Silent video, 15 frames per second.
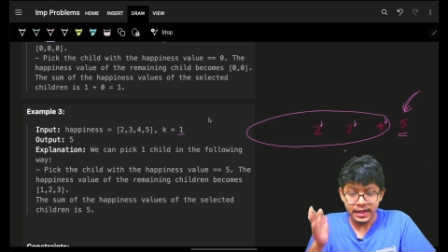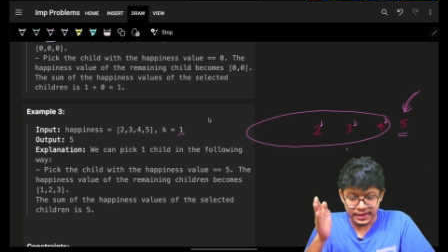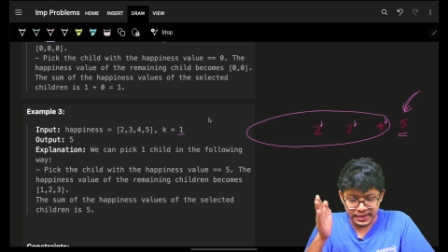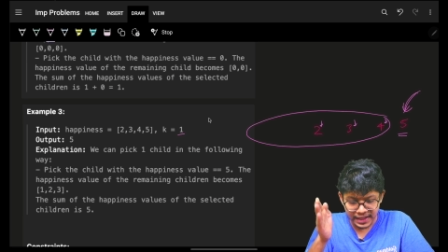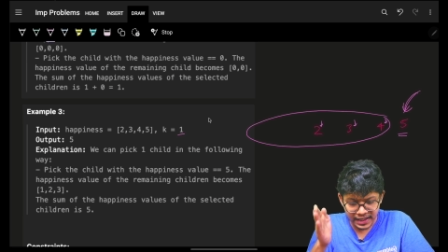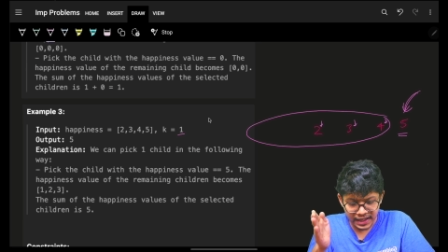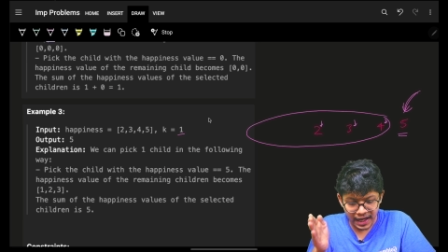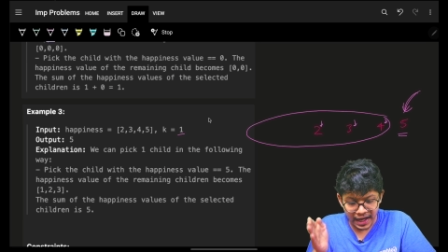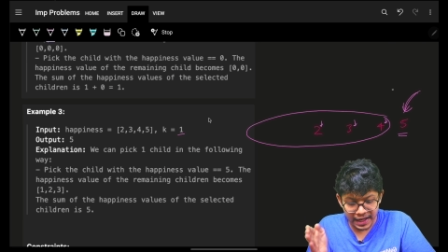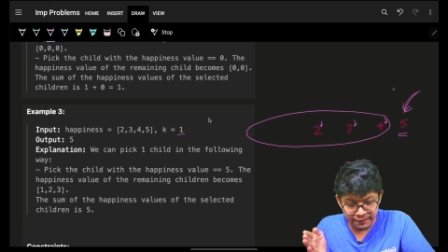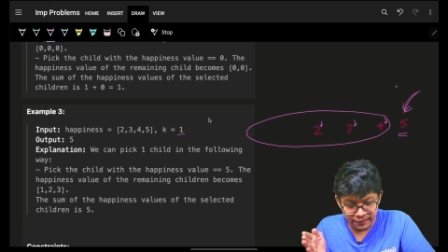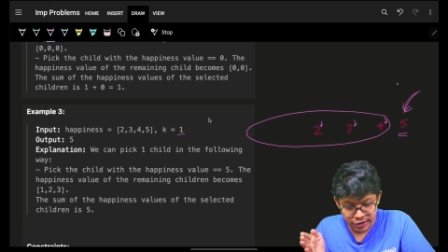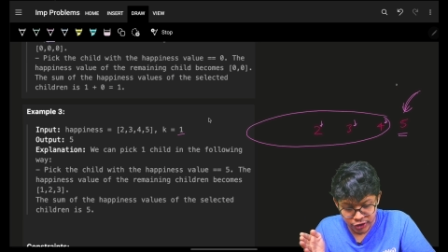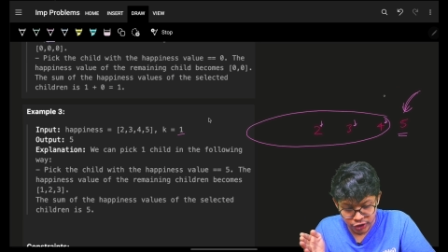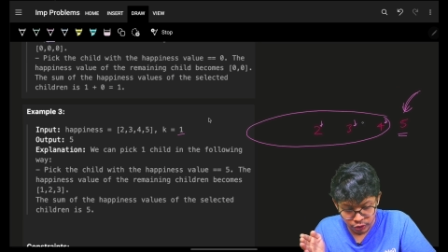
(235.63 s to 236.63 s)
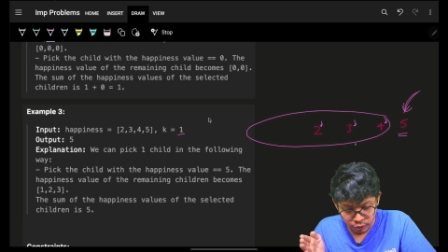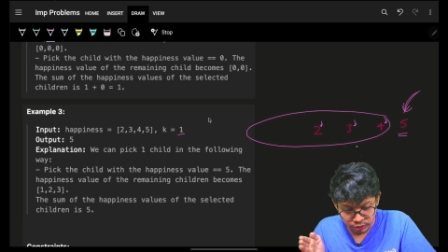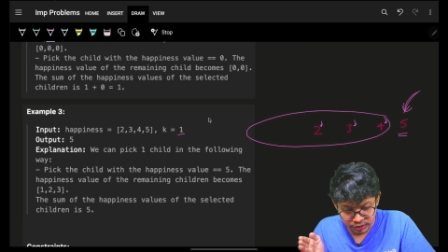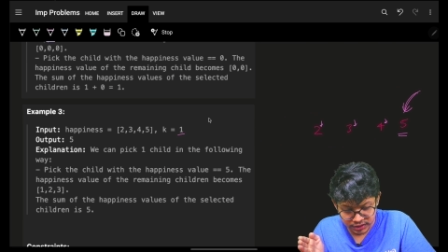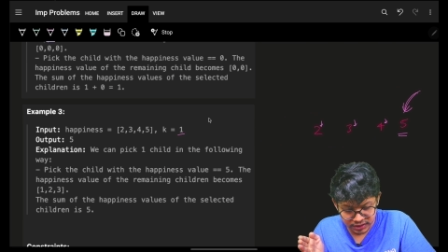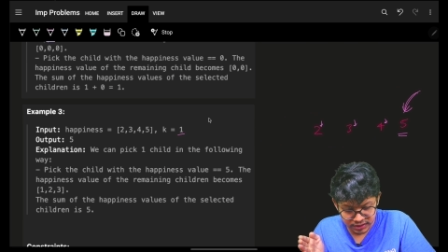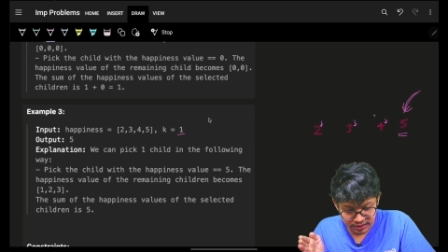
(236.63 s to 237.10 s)
Then I will
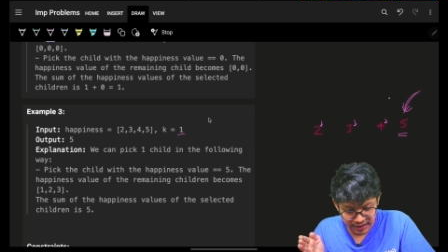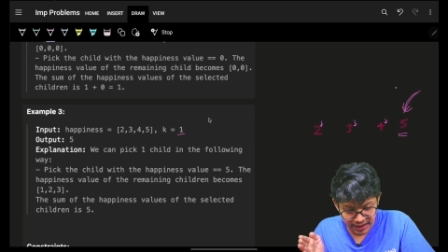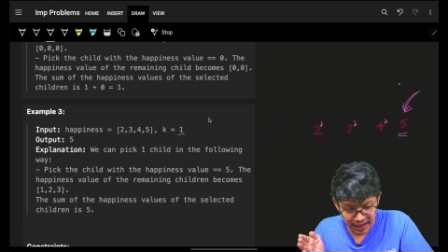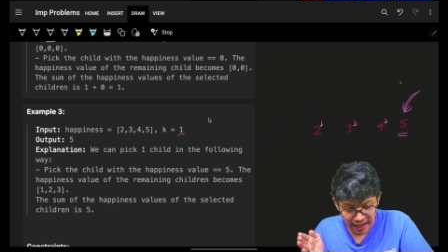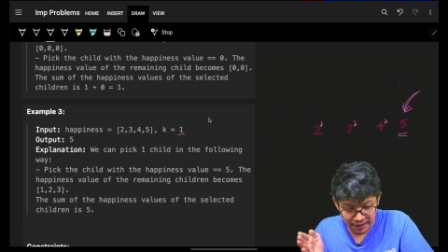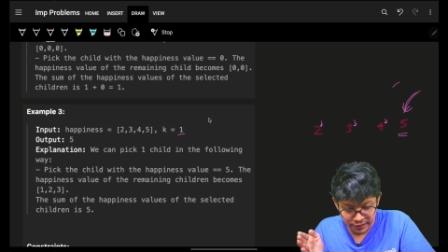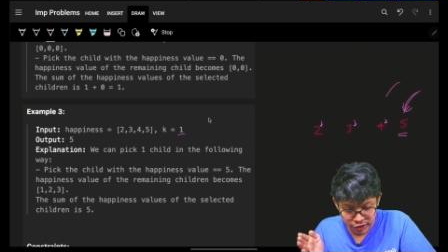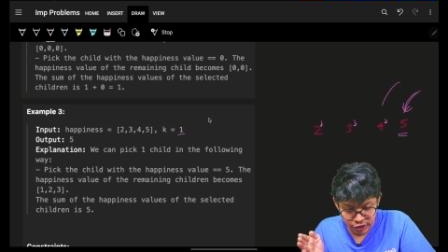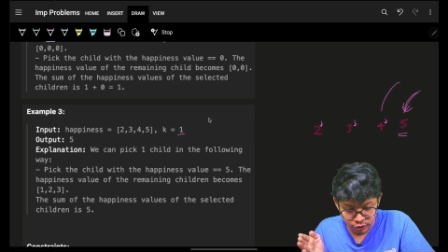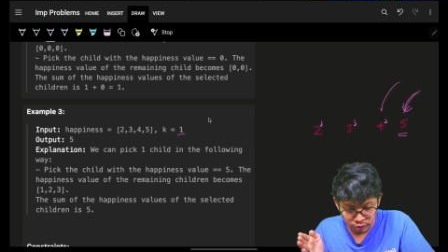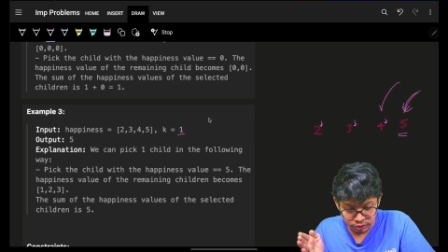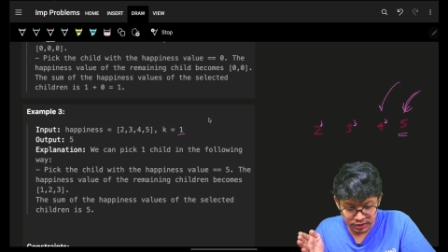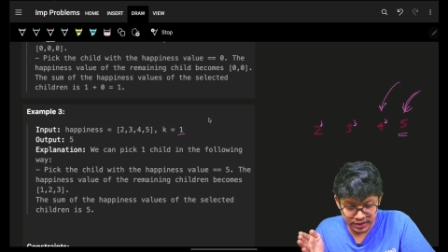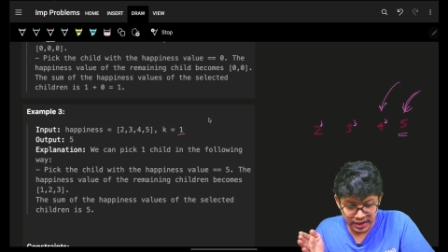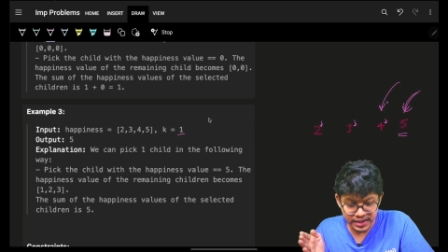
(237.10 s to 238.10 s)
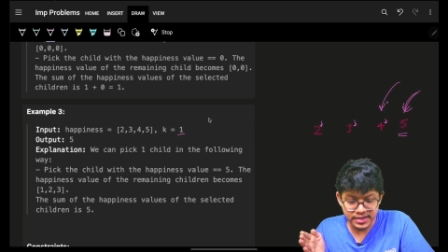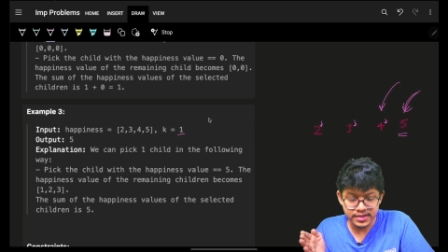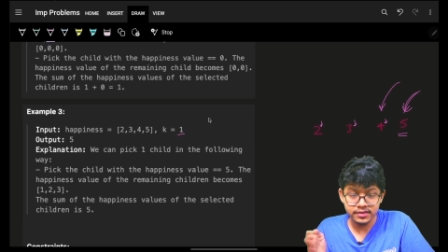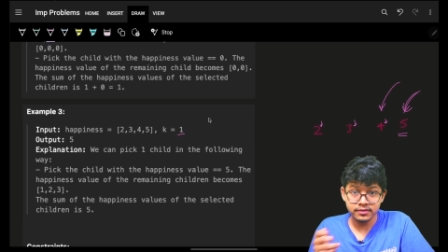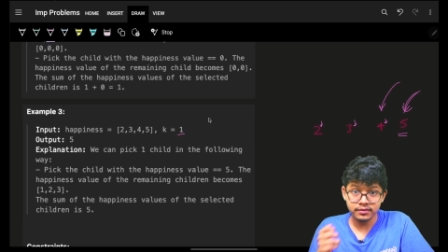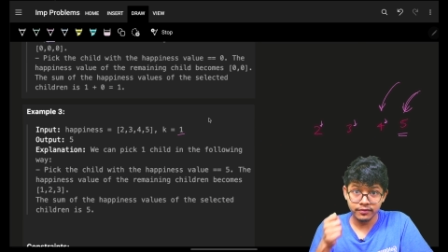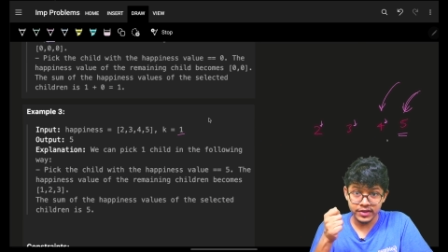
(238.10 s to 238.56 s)
choose,
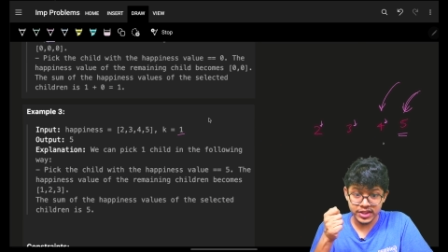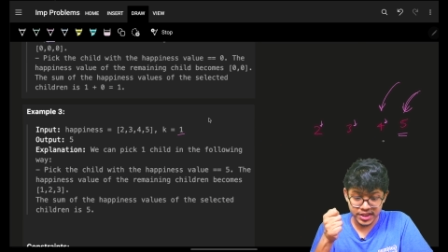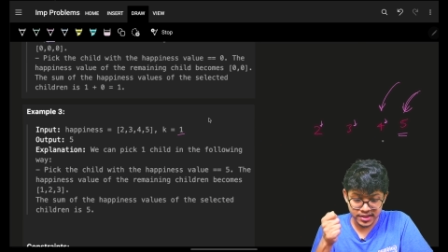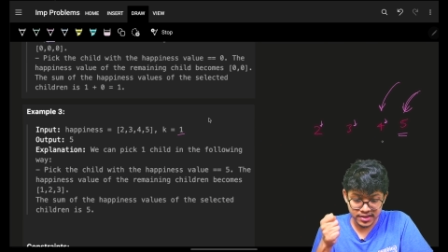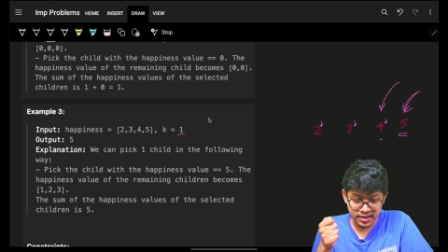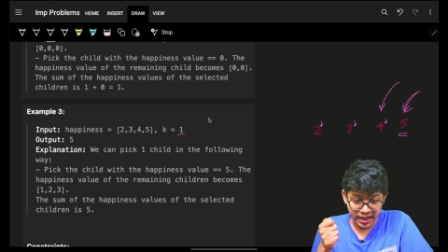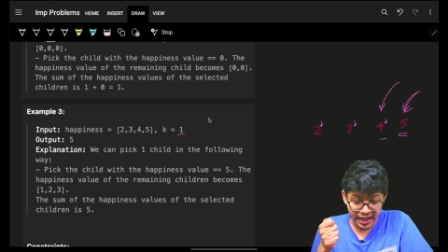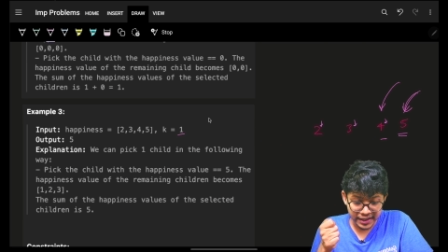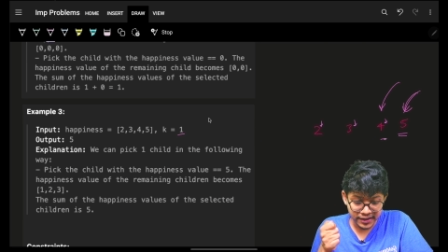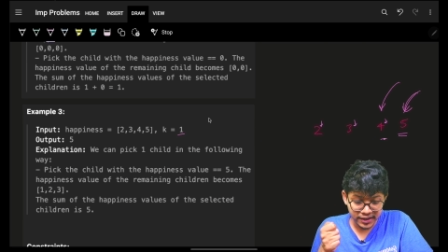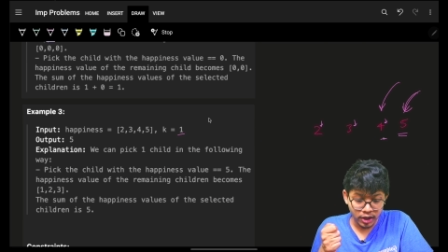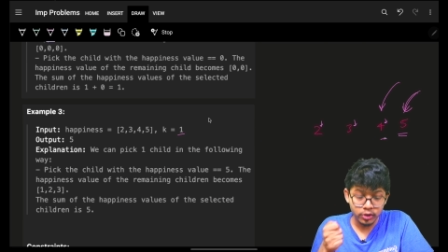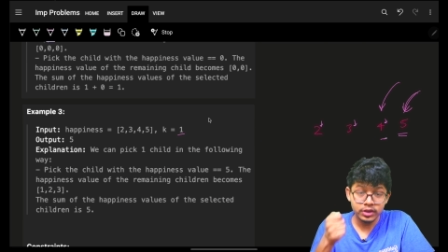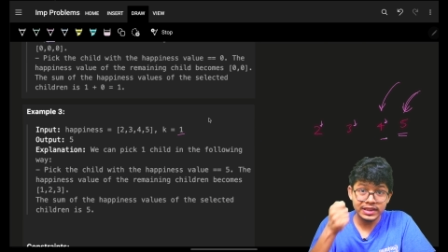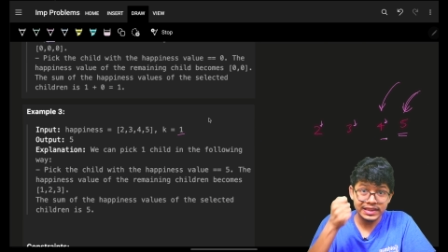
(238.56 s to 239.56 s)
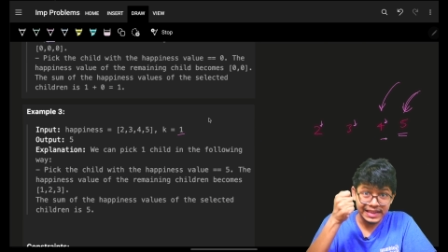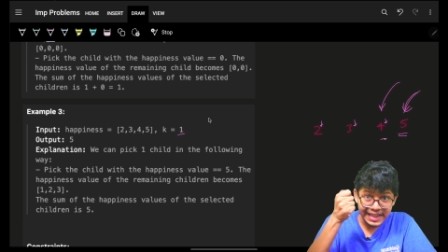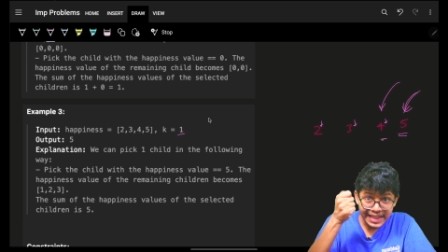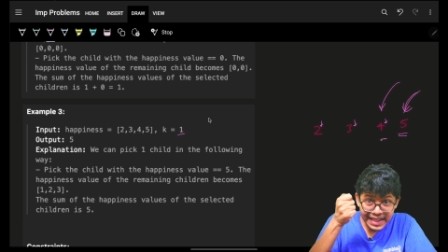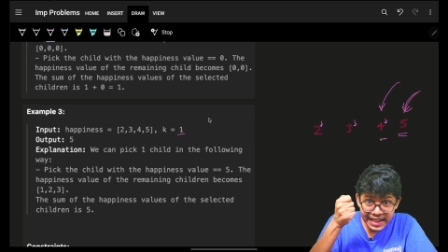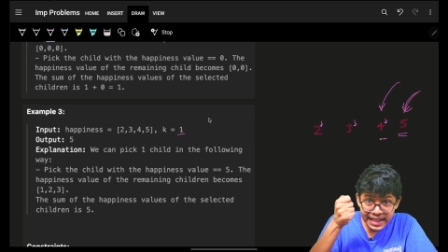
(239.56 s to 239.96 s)
this, which is right now 3,